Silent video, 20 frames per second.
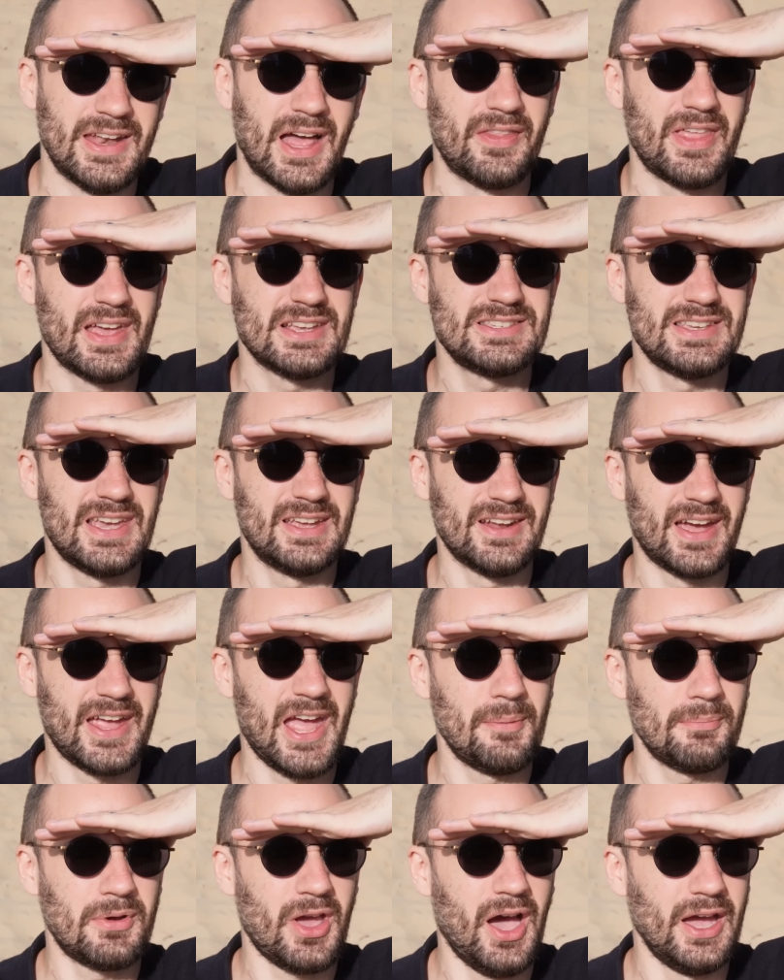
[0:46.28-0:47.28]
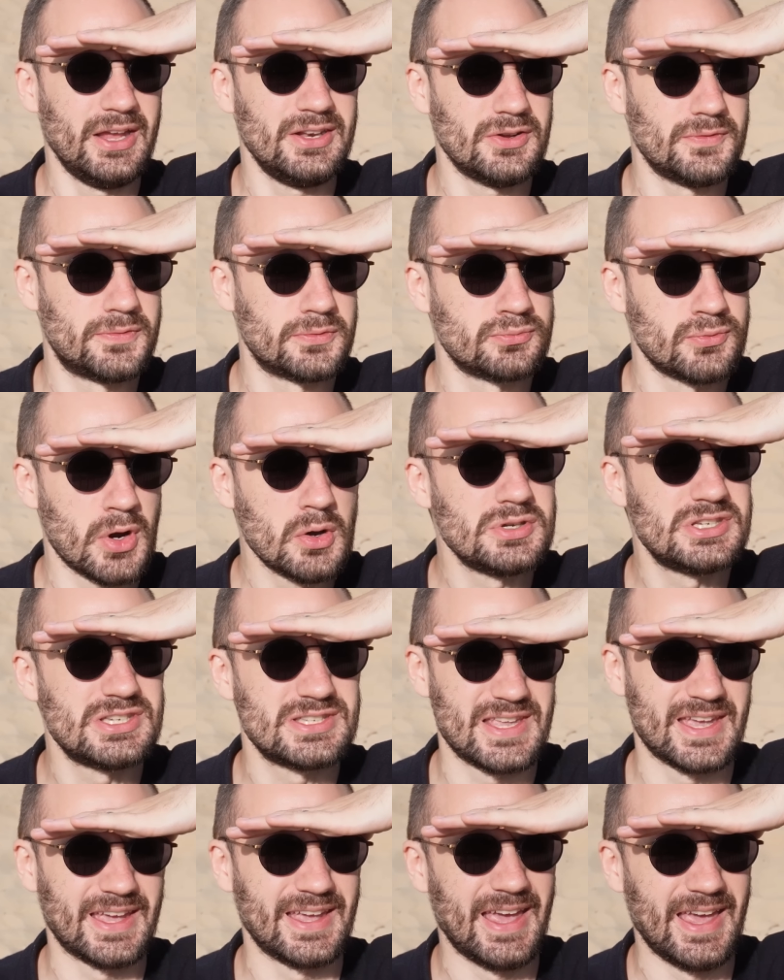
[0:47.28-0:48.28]
Now that said, I am kind of
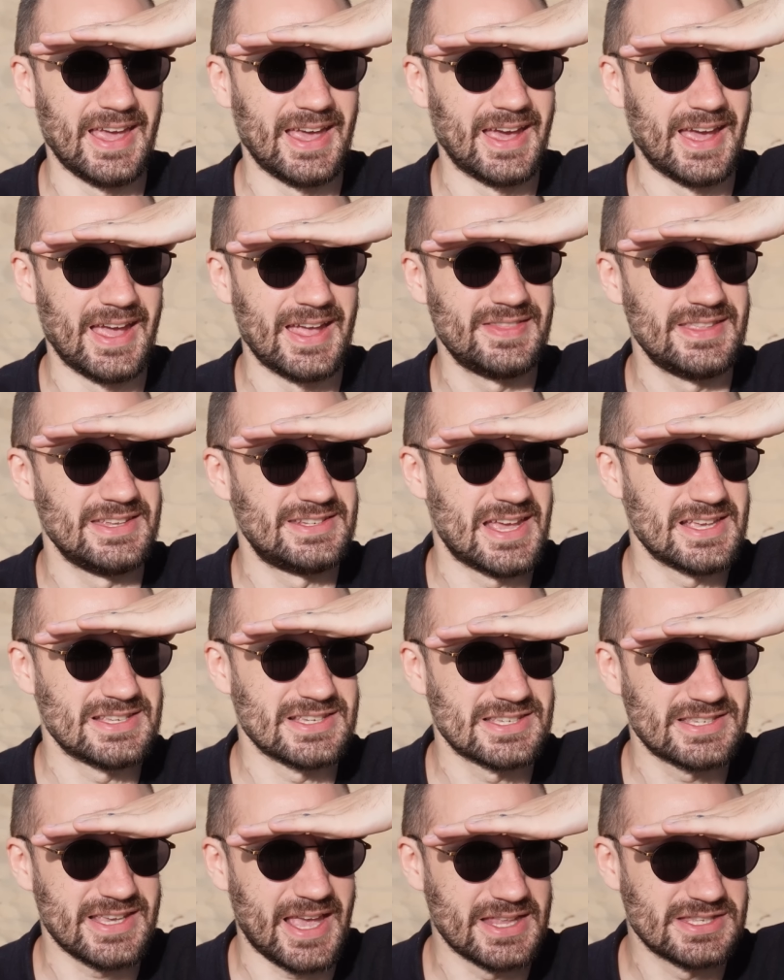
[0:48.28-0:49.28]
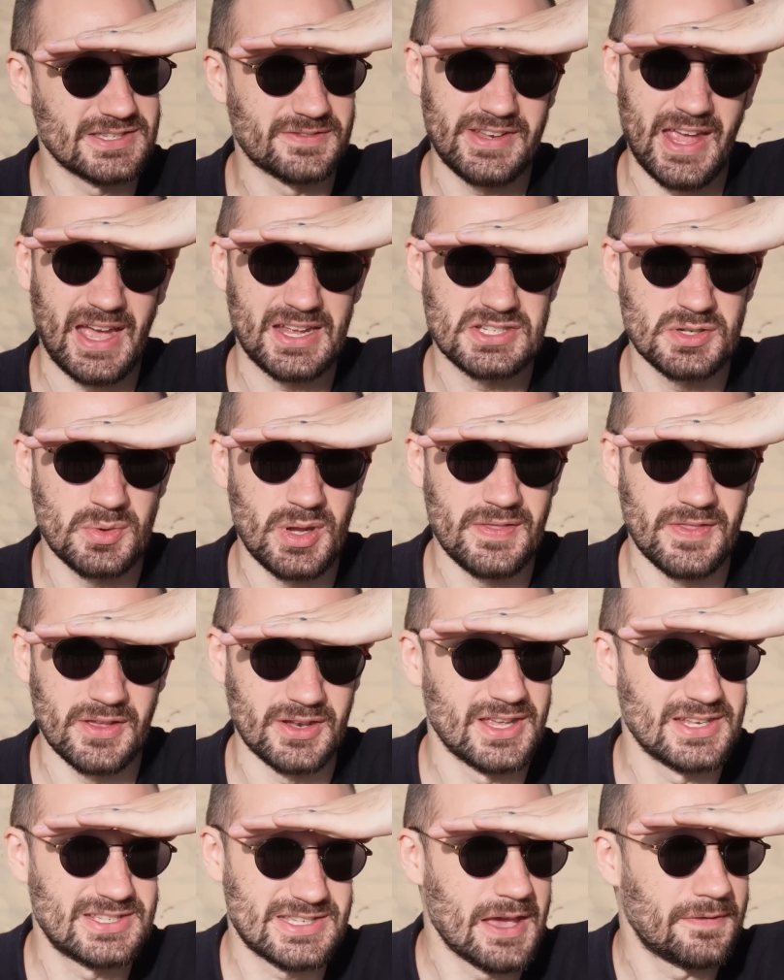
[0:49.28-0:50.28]
roasting here in the desert sands of Tatooine
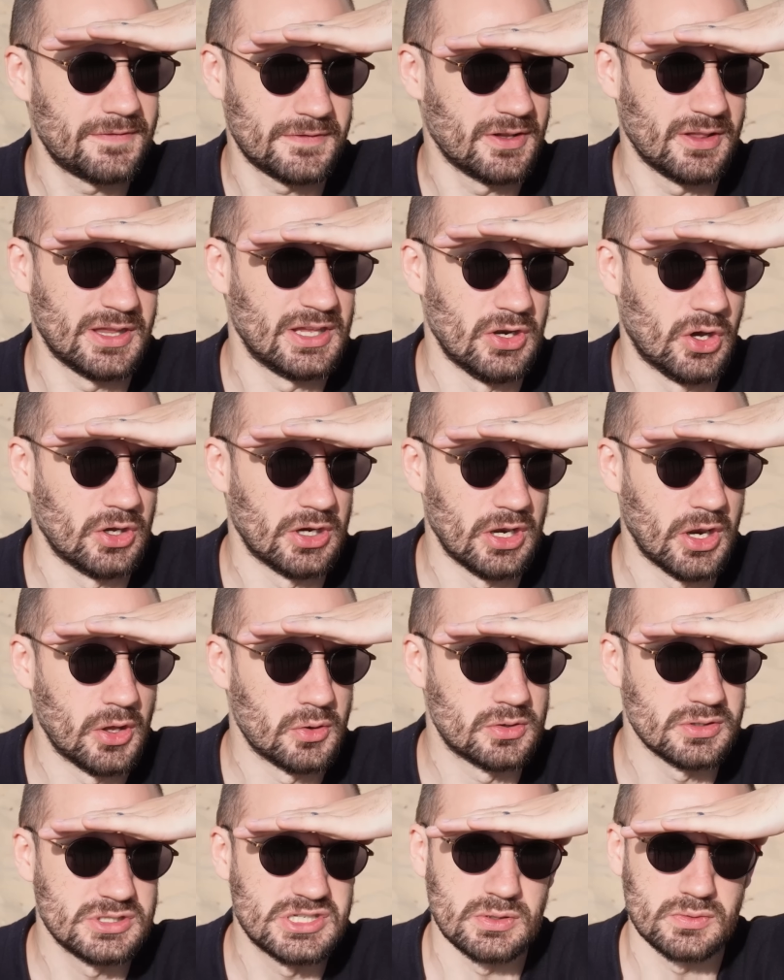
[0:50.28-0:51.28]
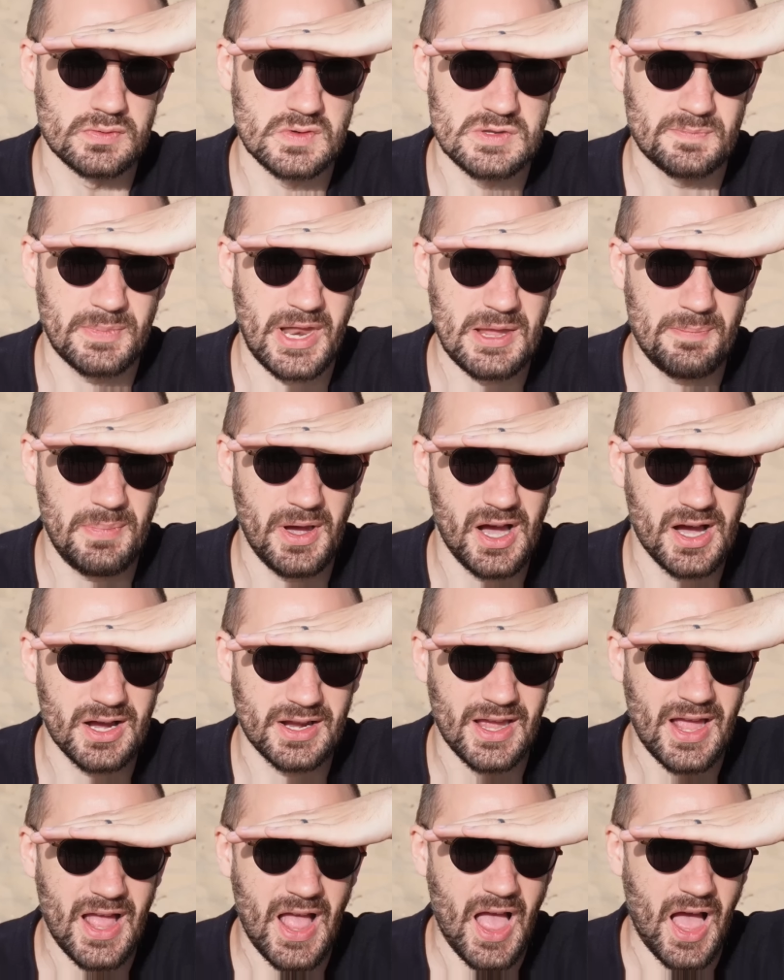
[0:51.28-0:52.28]
that are definitely not a local children's play
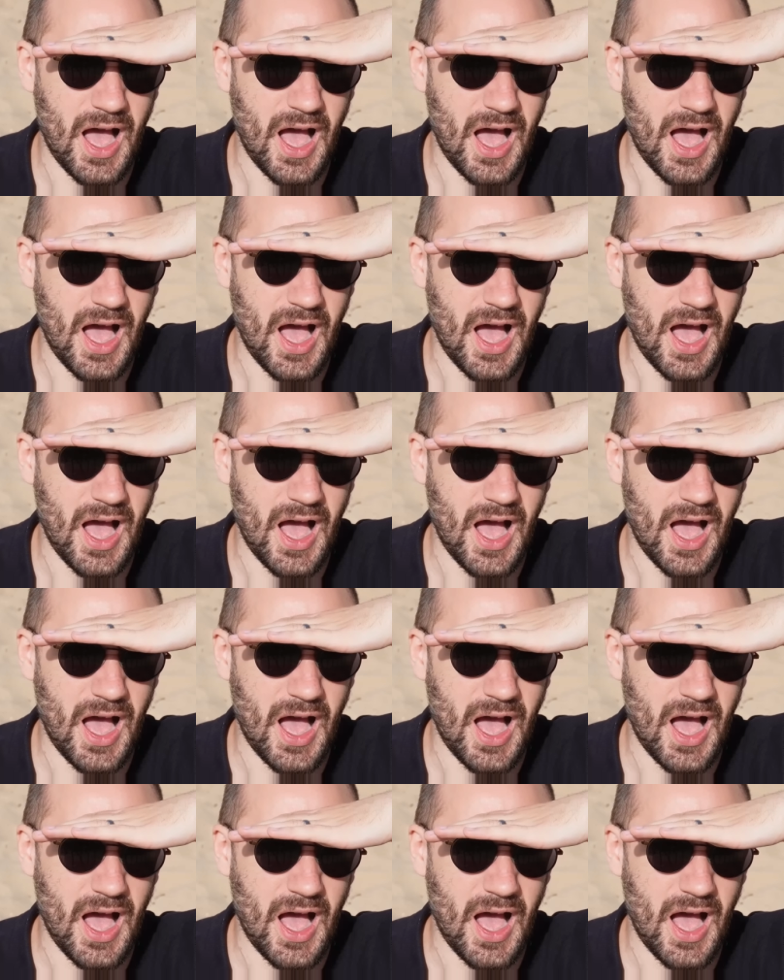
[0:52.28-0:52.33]
park,